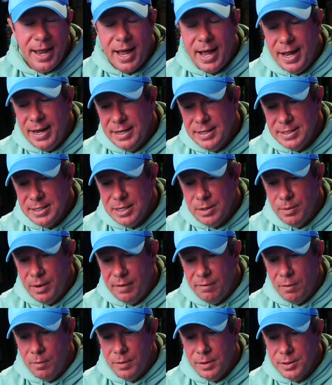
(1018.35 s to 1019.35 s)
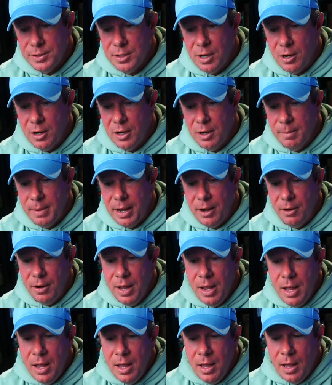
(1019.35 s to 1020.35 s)
AI and see what everyone's talking about.
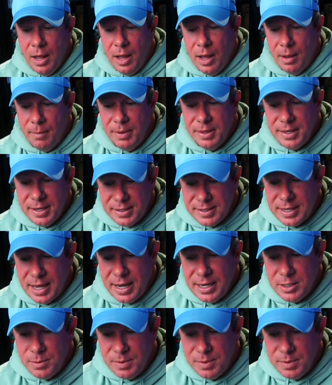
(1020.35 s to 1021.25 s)
But this guy